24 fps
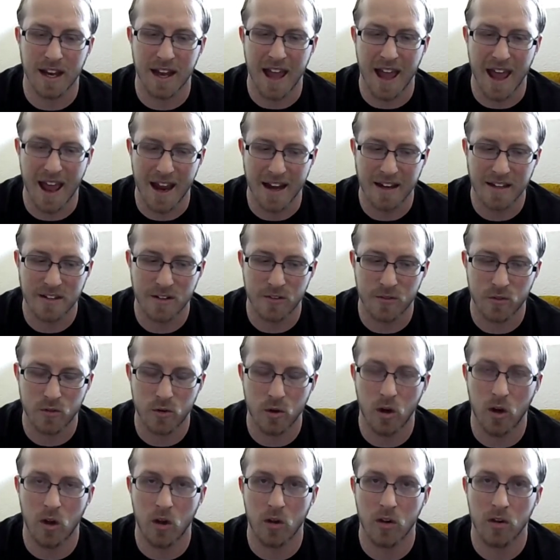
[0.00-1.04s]
active
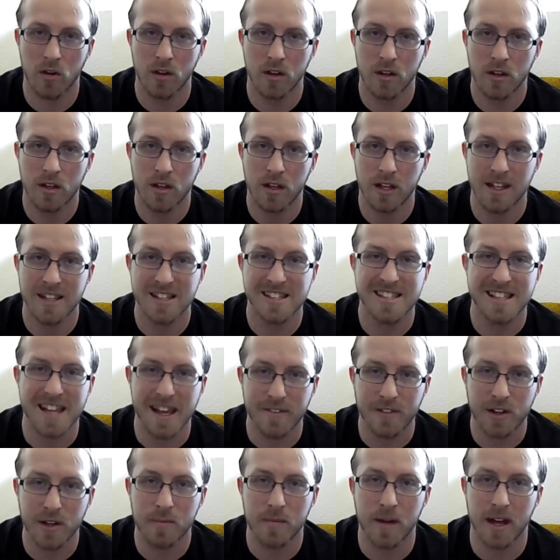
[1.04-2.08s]
role in
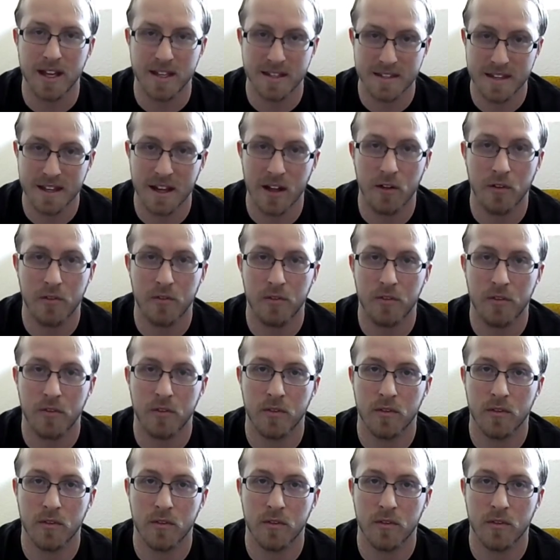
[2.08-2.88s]
saving myself.